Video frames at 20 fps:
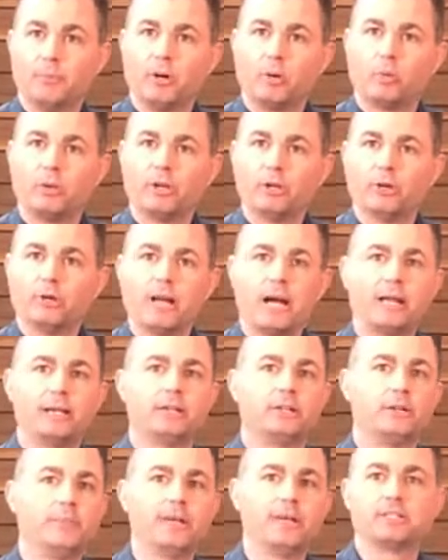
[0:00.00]
we are not
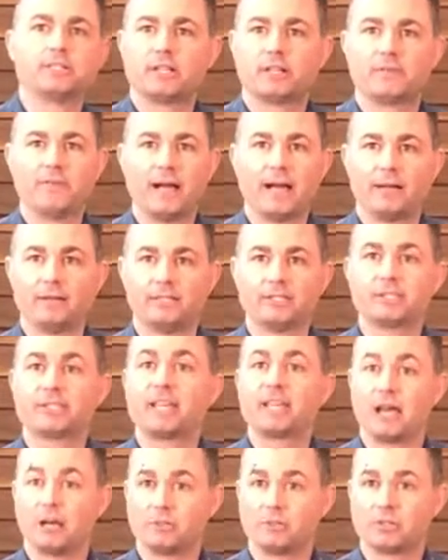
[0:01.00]
domestic
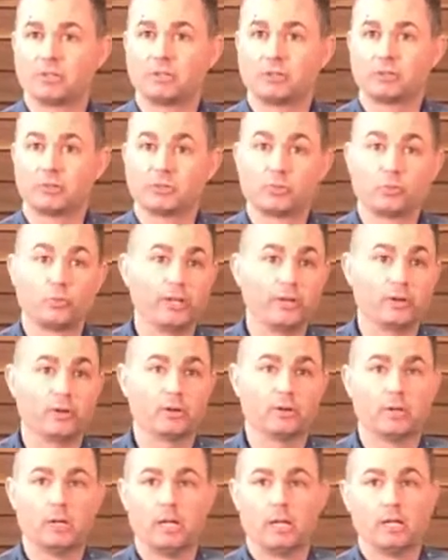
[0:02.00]
counselors. We are
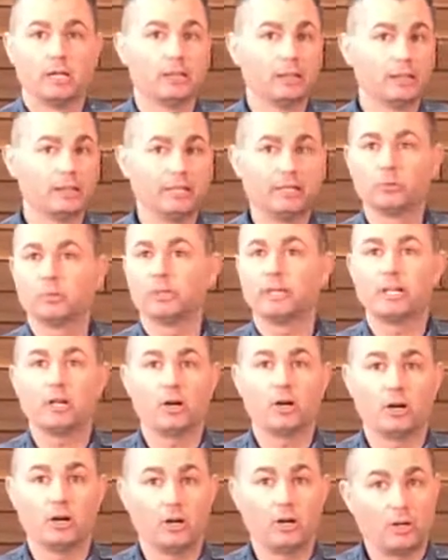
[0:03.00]
literally
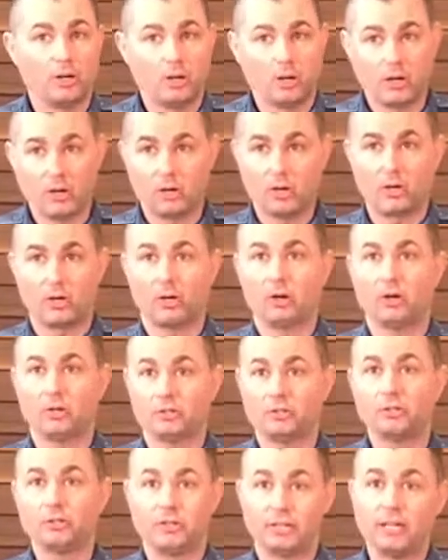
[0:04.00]
on to
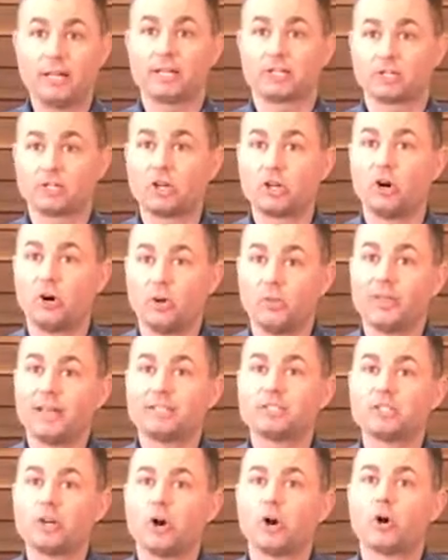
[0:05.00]
the next call. That's
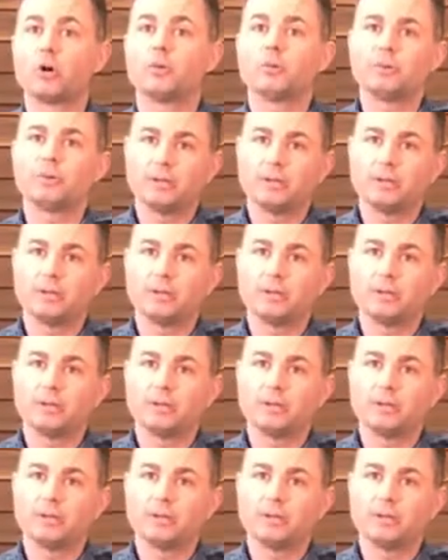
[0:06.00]
our